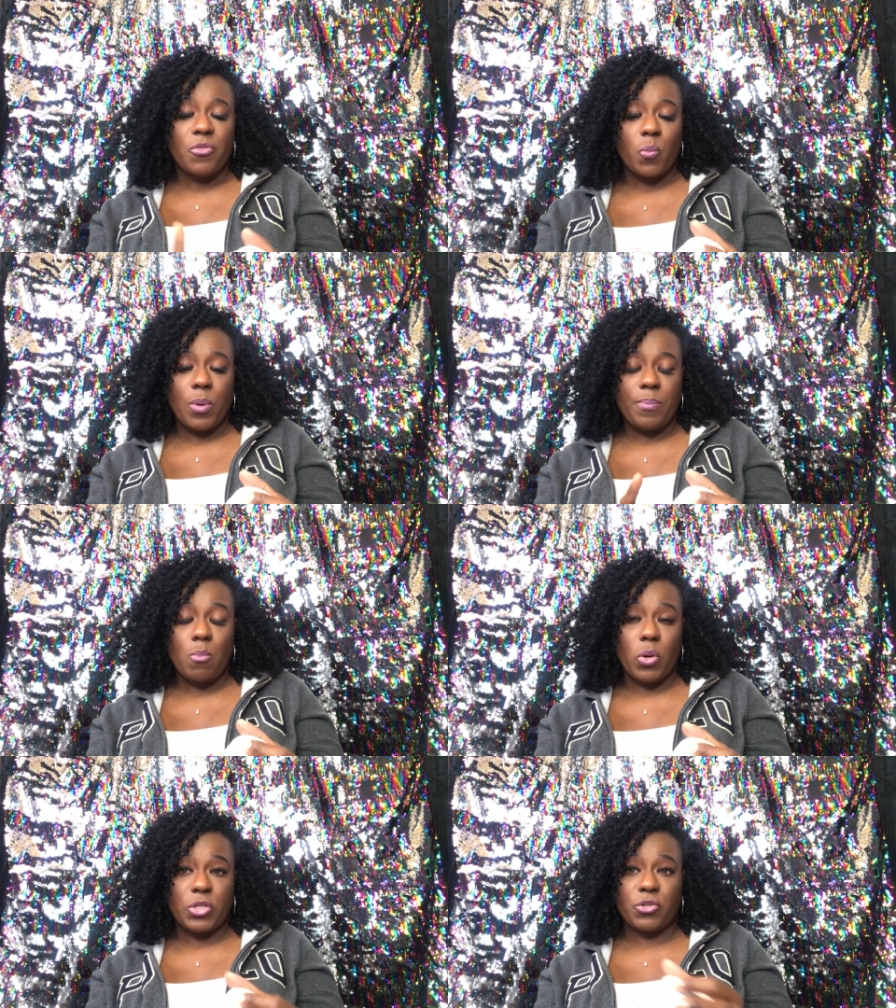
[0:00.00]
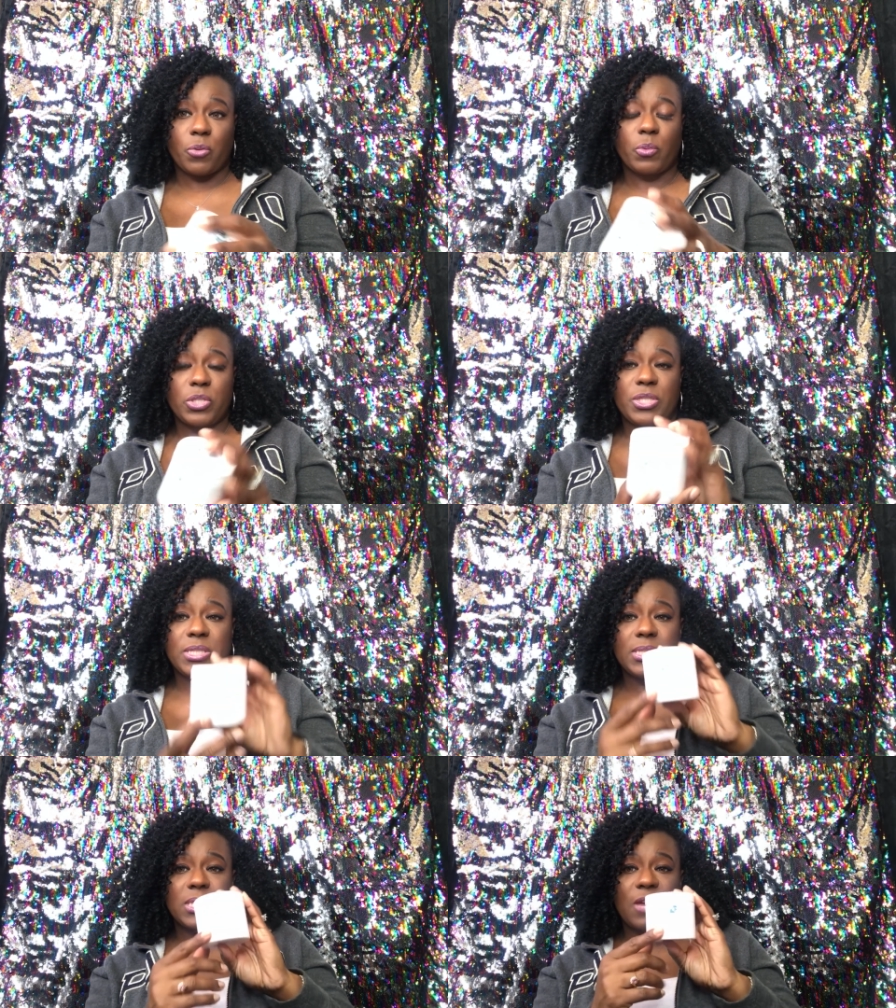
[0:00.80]
the whipped moisture, which
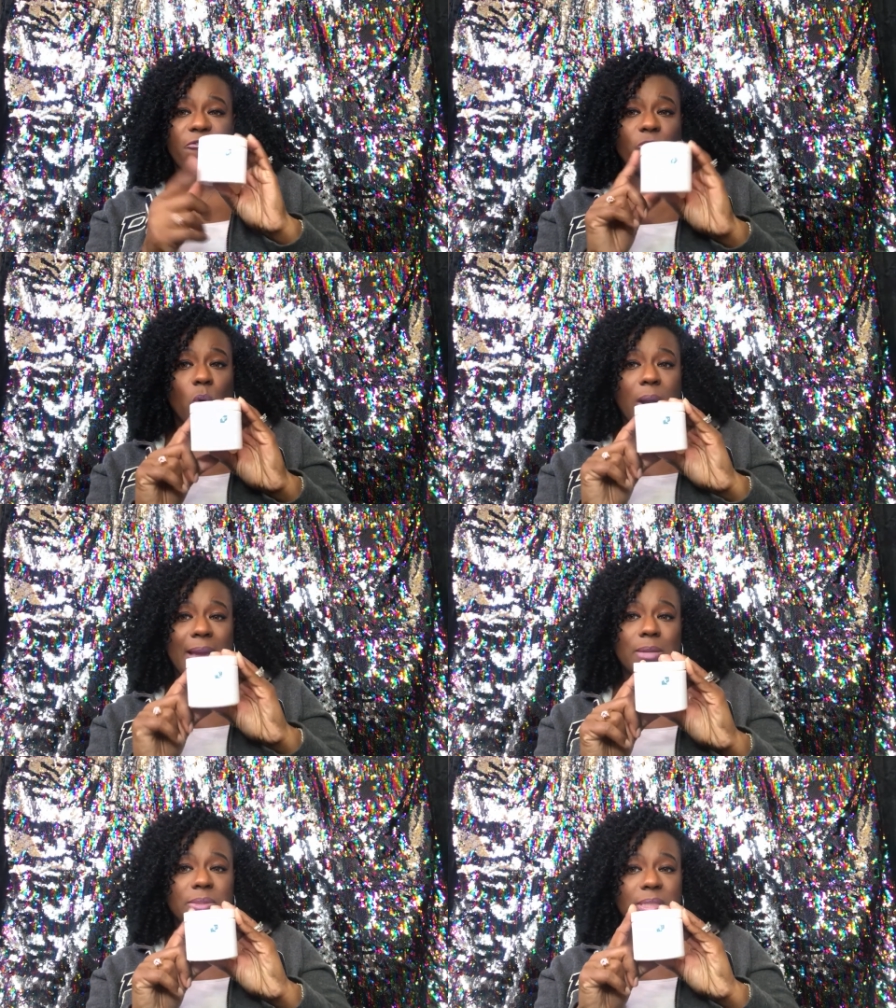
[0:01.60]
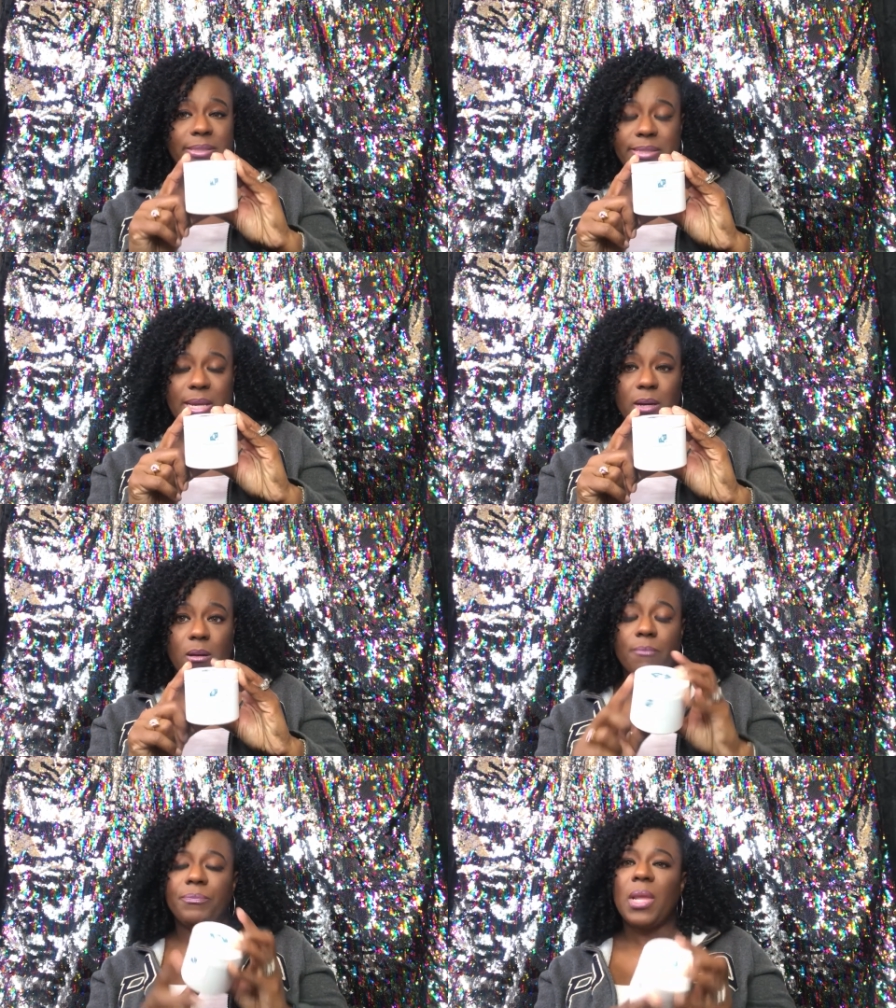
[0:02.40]
this is a four ounce
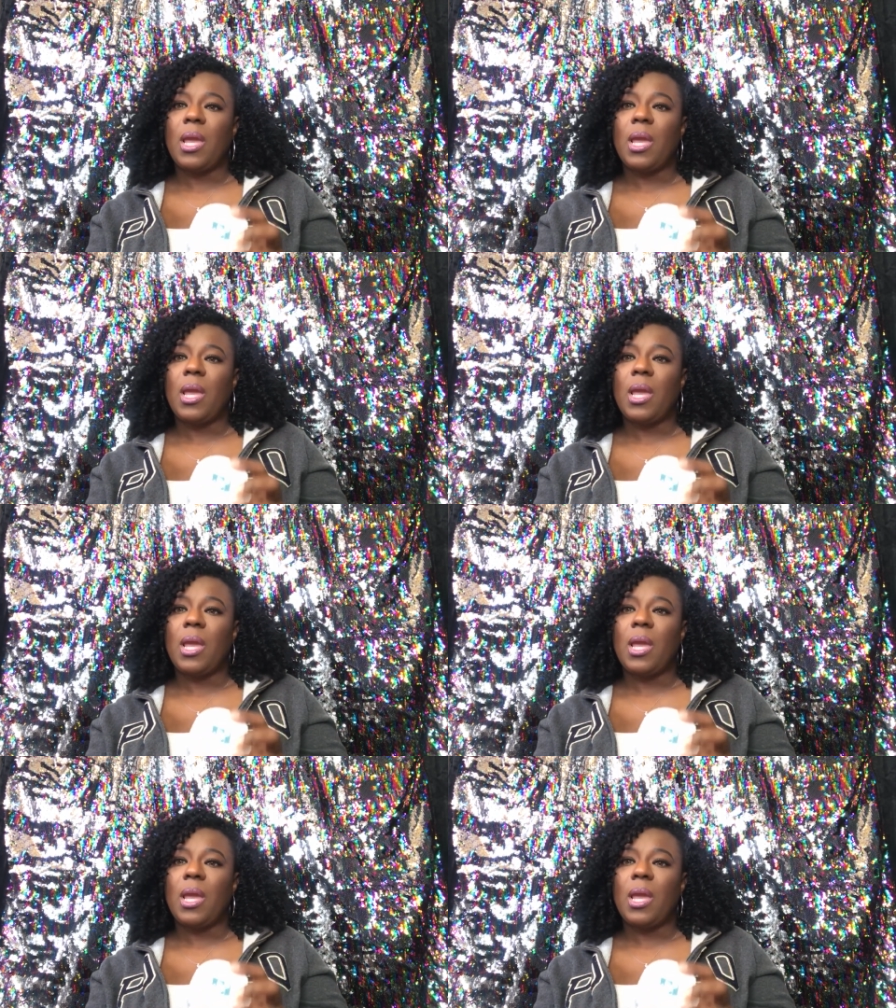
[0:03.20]
container,